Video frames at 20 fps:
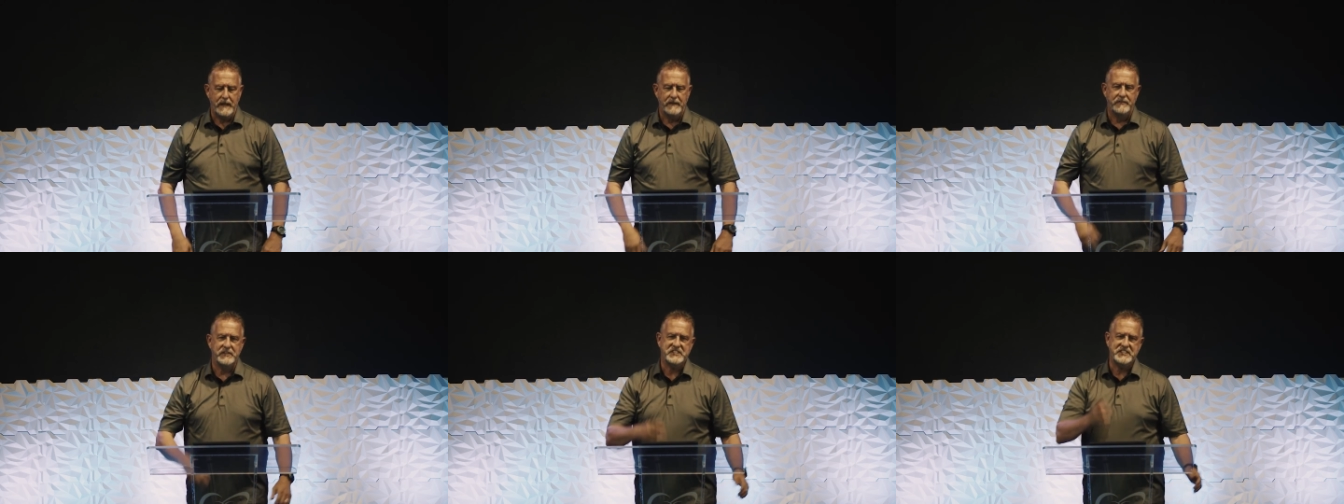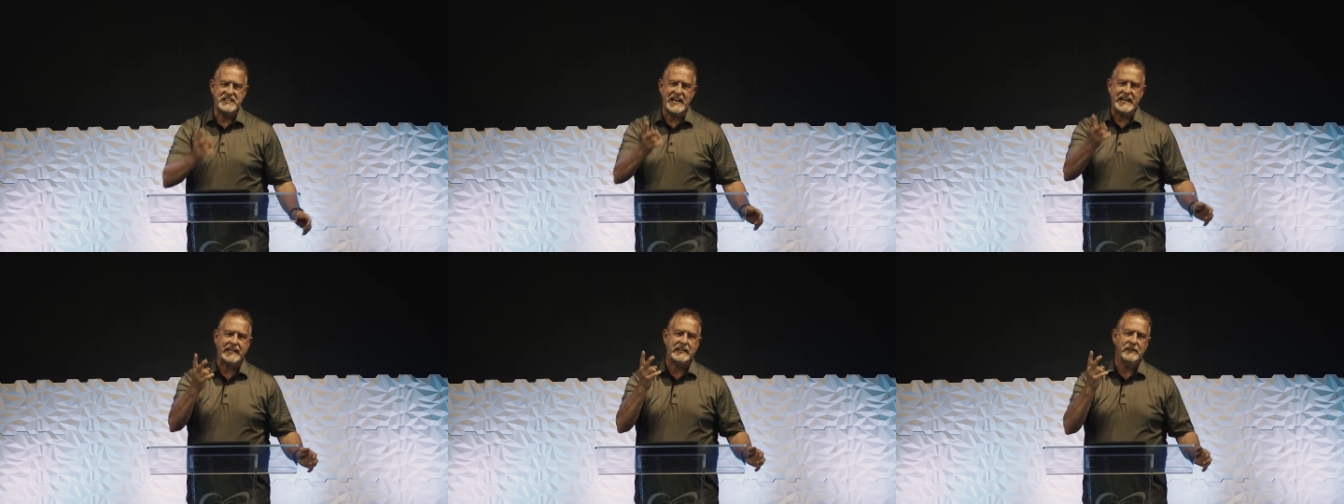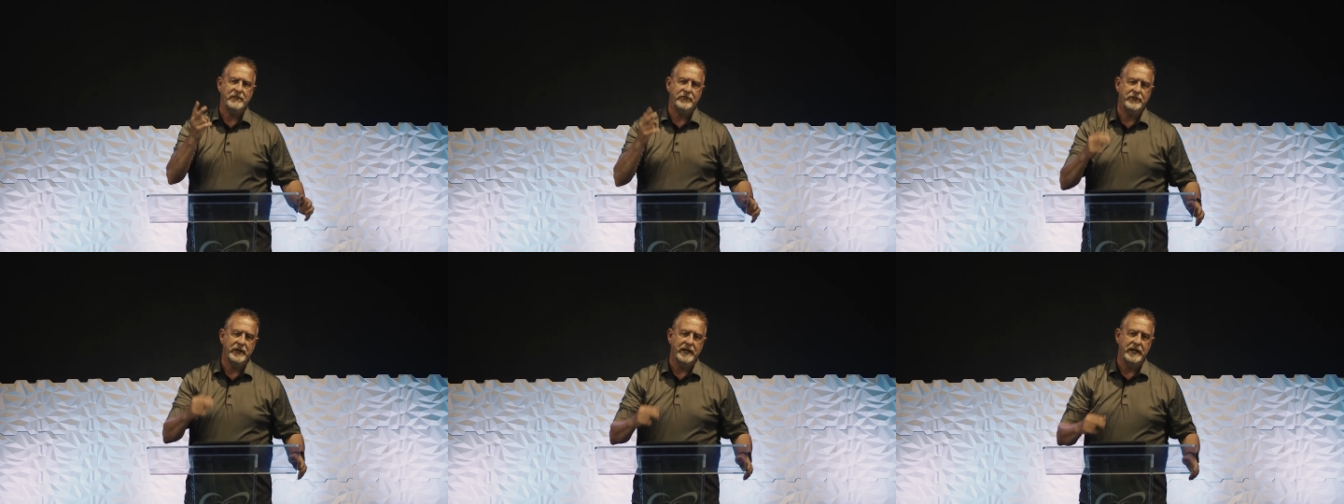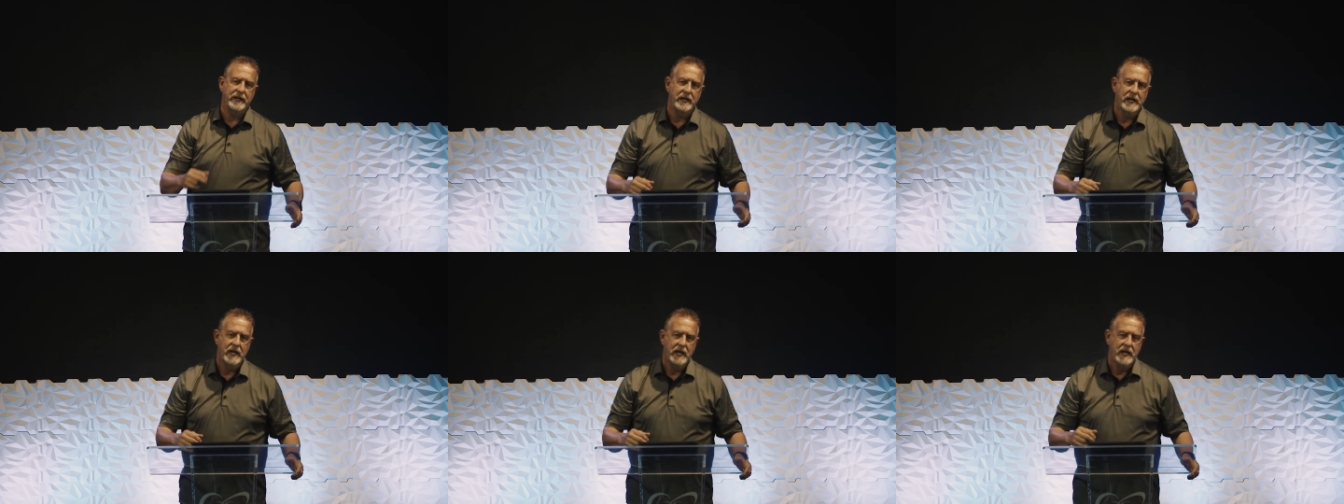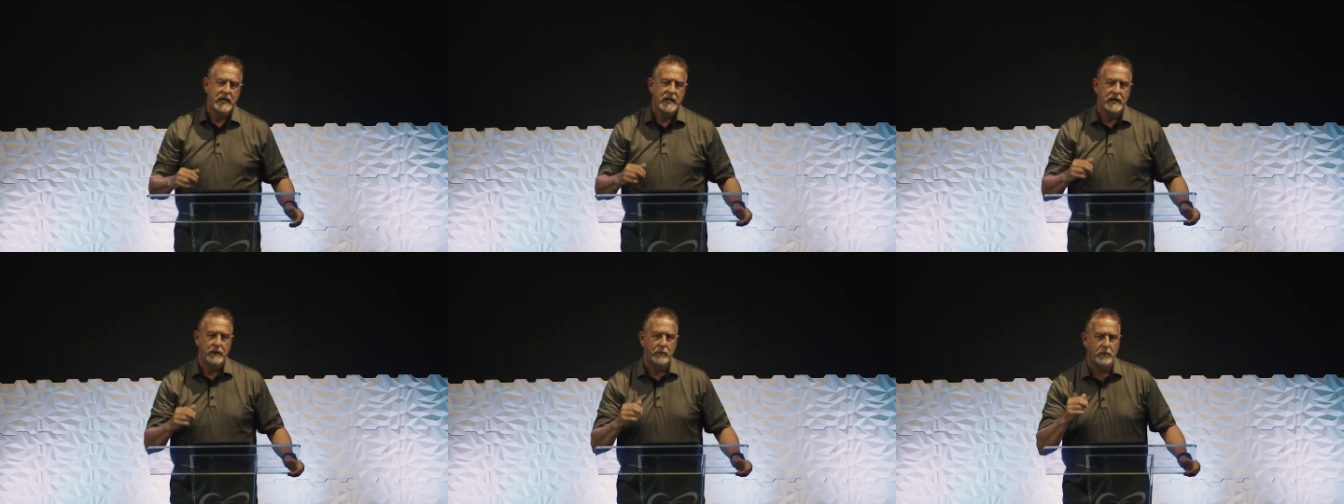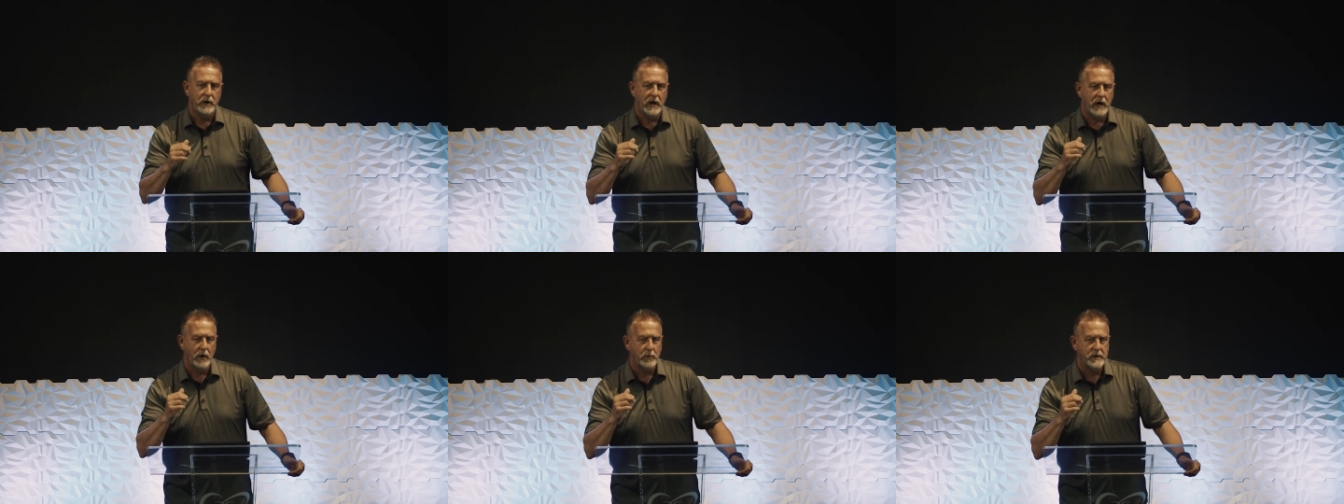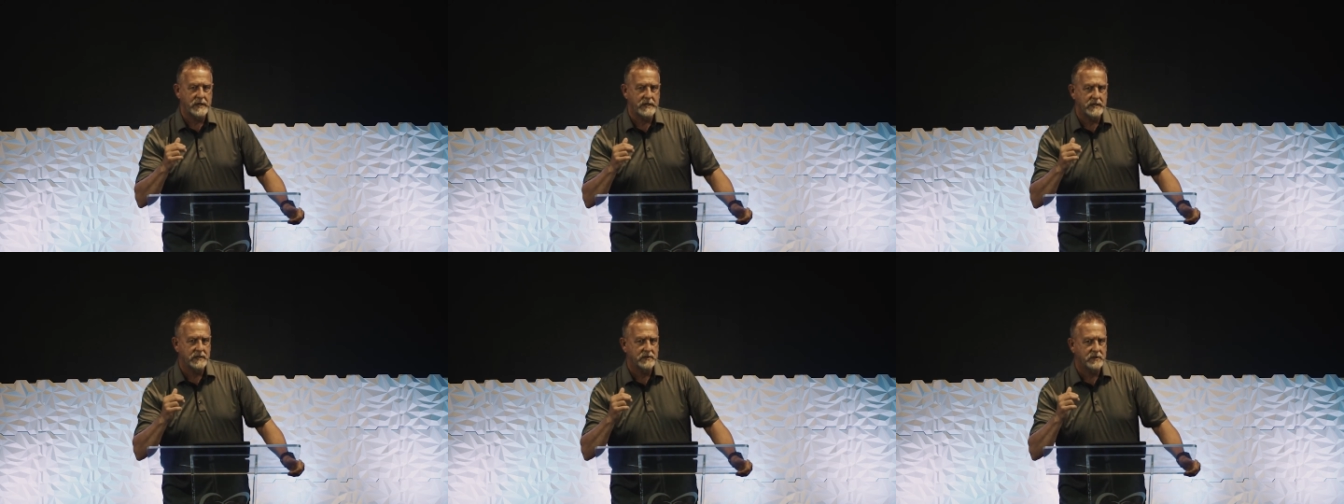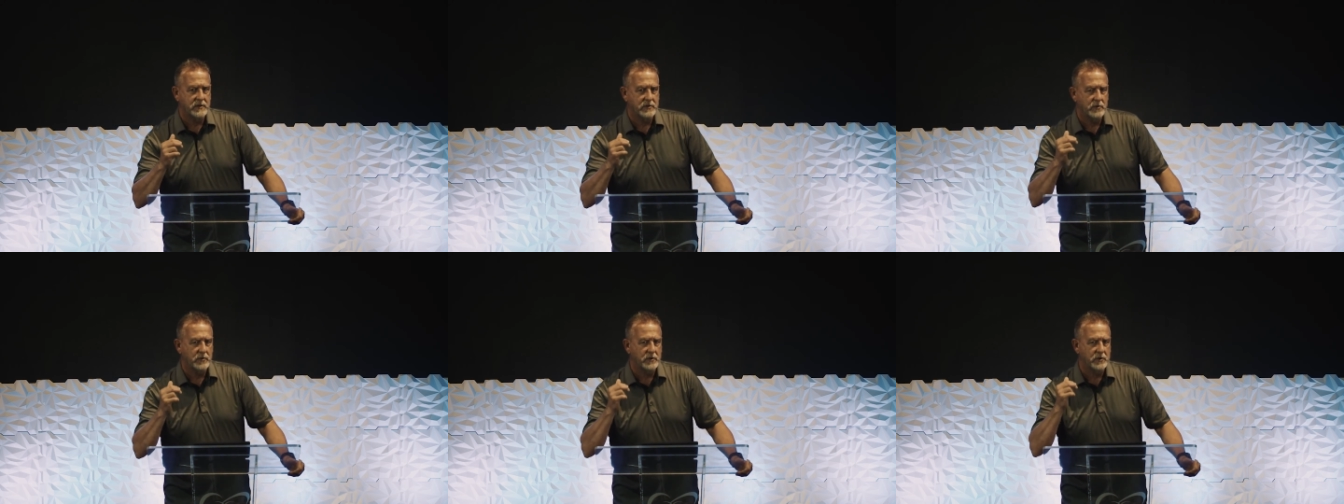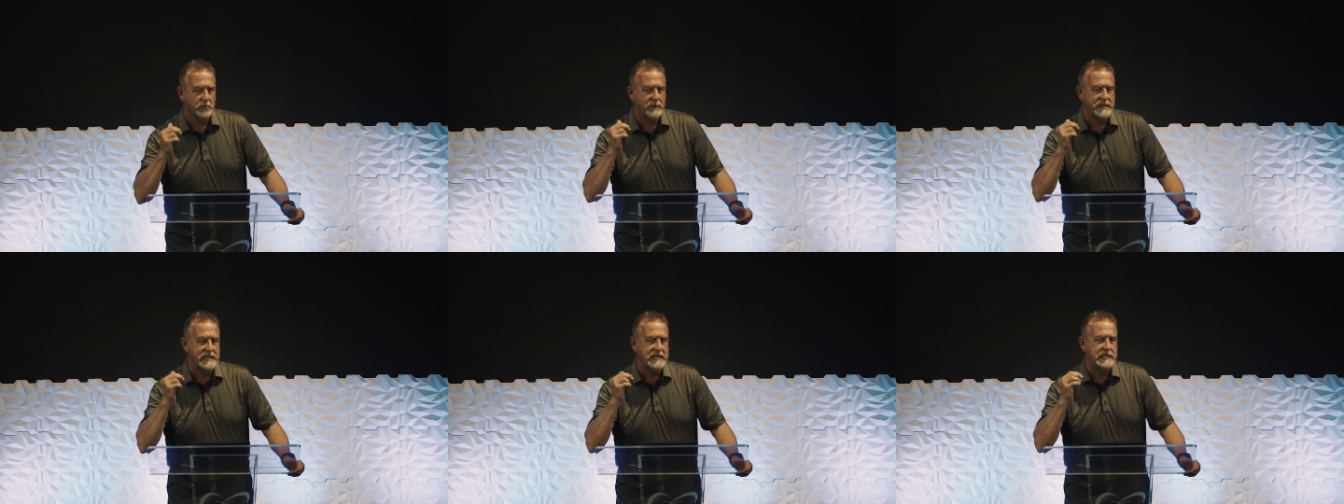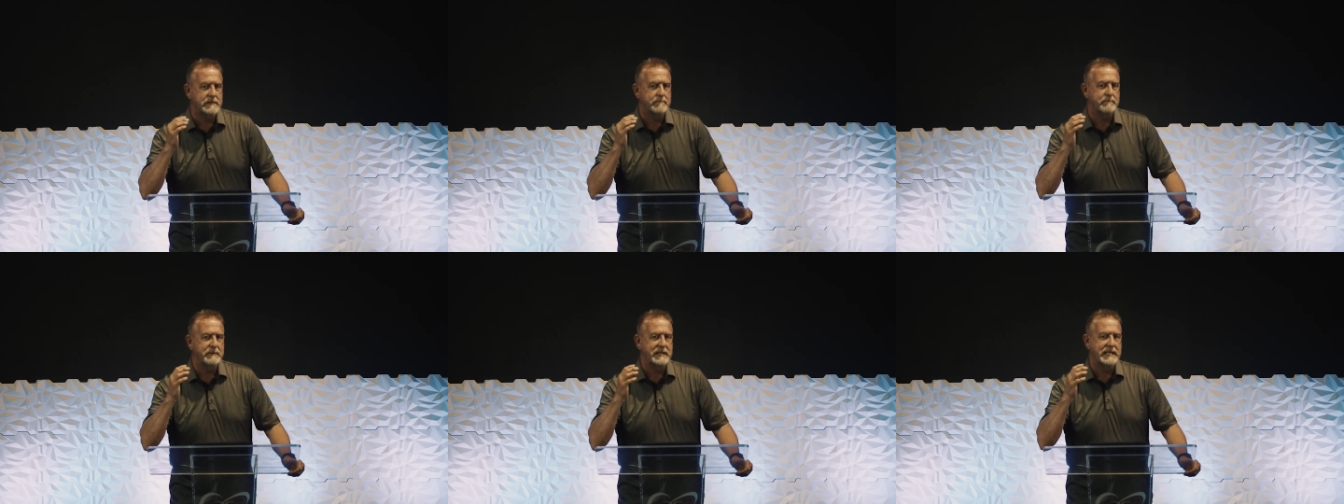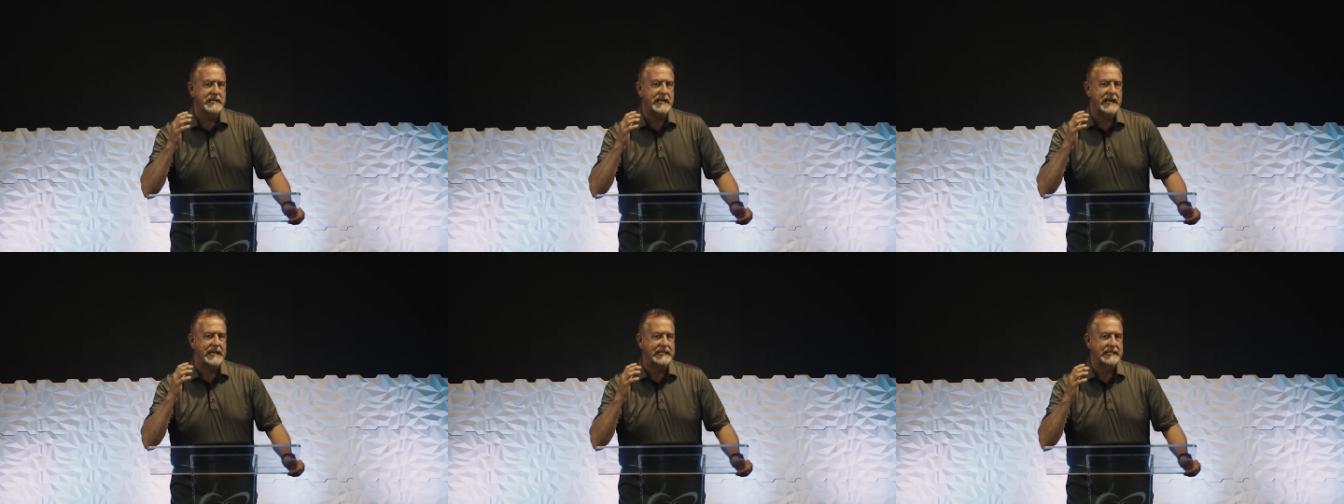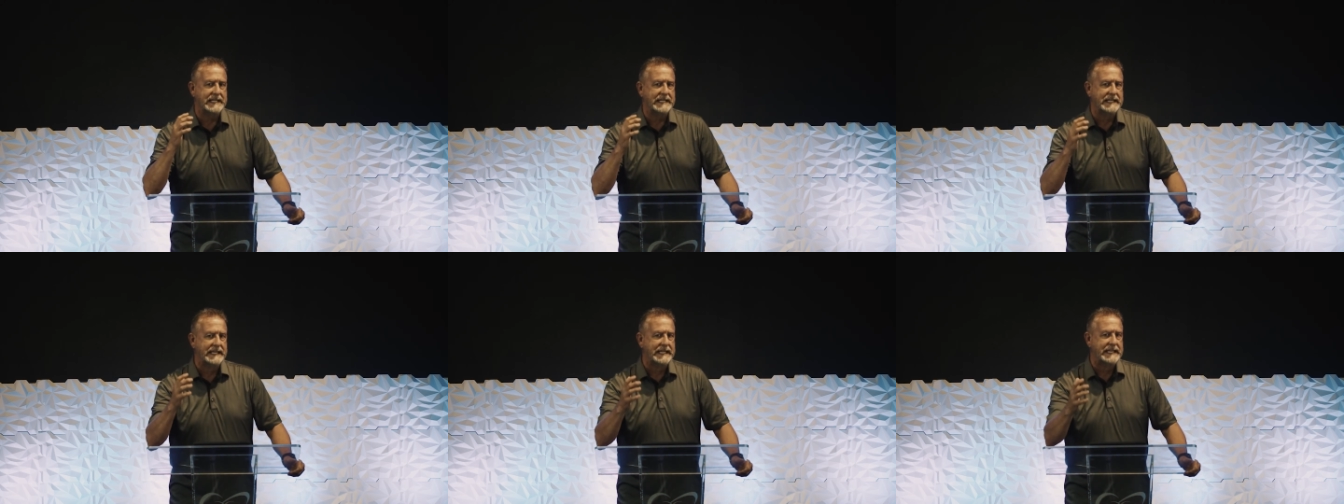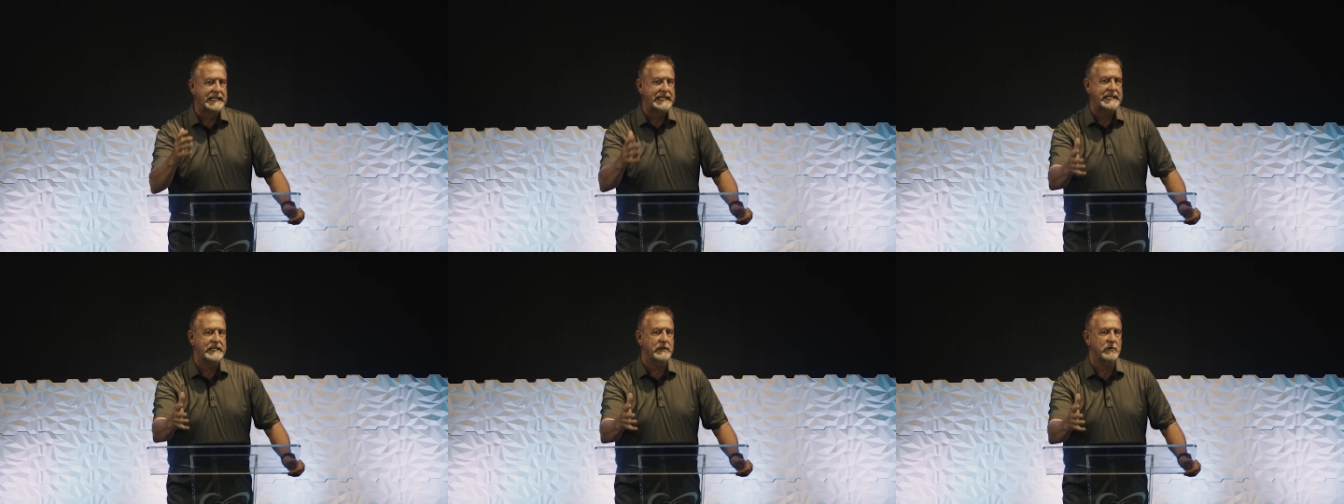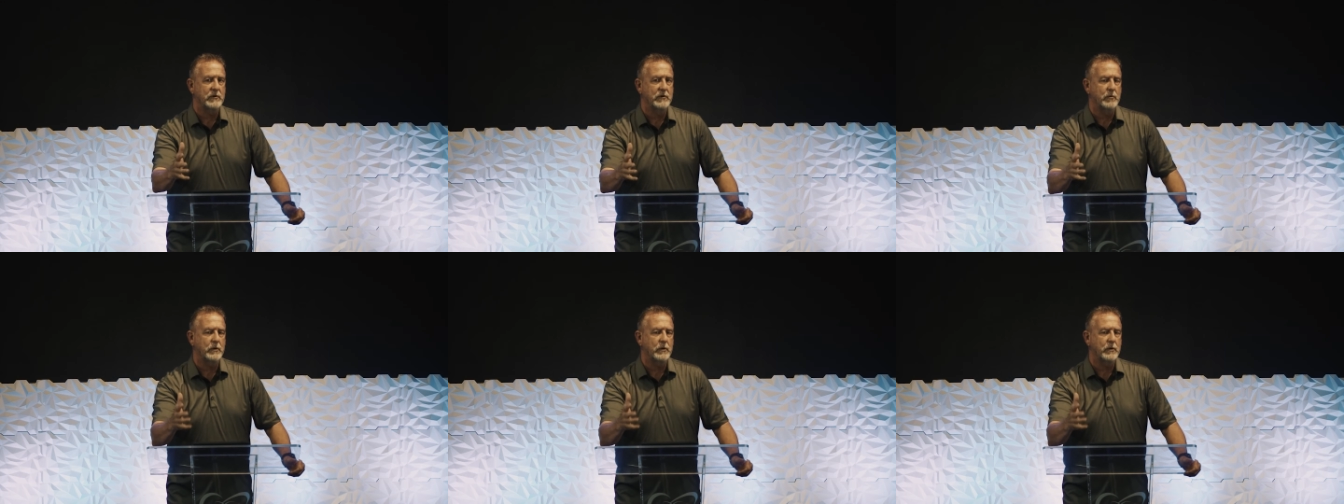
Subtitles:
The second thing we need to do is we need to be a leaner.